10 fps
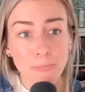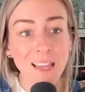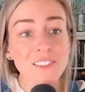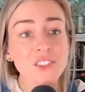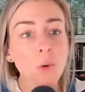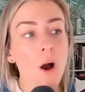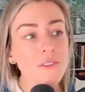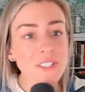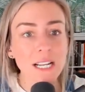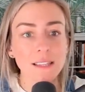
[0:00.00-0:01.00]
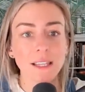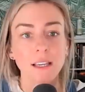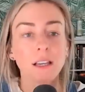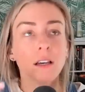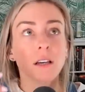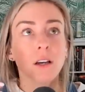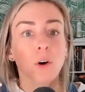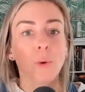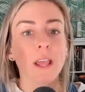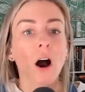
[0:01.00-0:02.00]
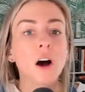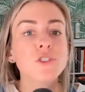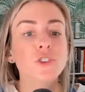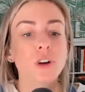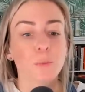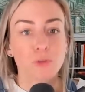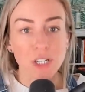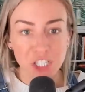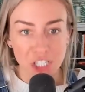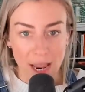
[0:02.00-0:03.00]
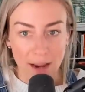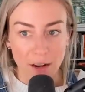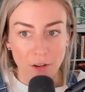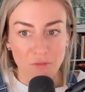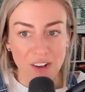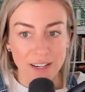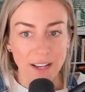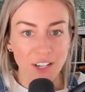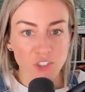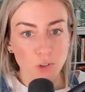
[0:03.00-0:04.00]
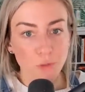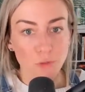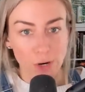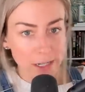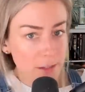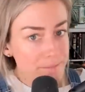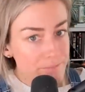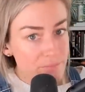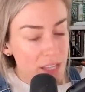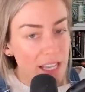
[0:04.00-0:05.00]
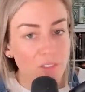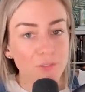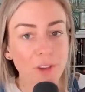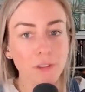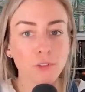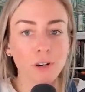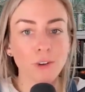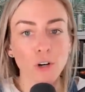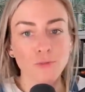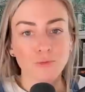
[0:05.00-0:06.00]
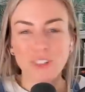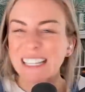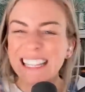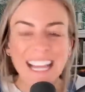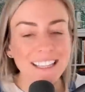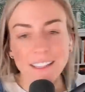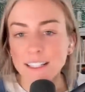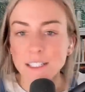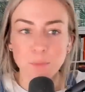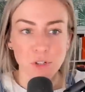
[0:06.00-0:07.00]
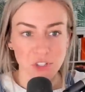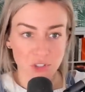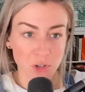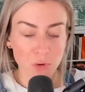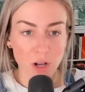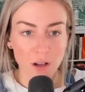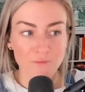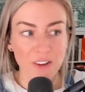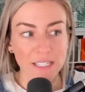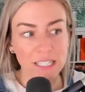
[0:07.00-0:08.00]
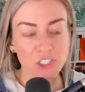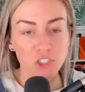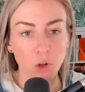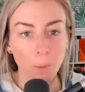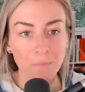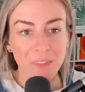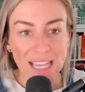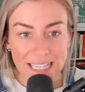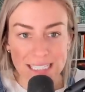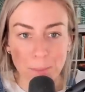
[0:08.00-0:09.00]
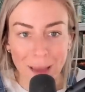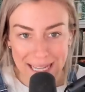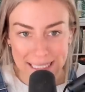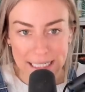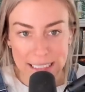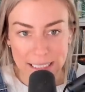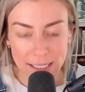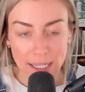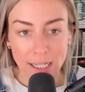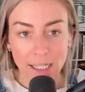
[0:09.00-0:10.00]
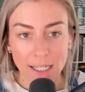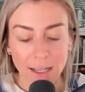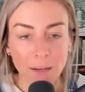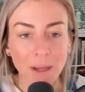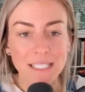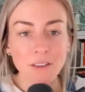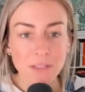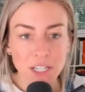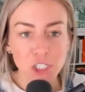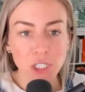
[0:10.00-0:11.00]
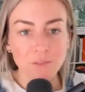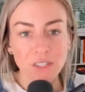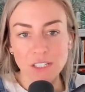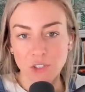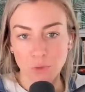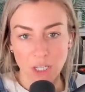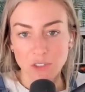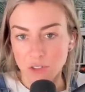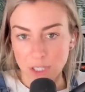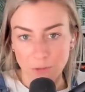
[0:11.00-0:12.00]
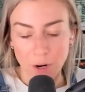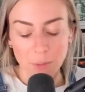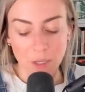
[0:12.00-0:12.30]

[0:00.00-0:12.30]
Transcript: And so often I think we underappreciate financial freedom in favor of our relentless pursuit of financial independence. And my definition of these two things are different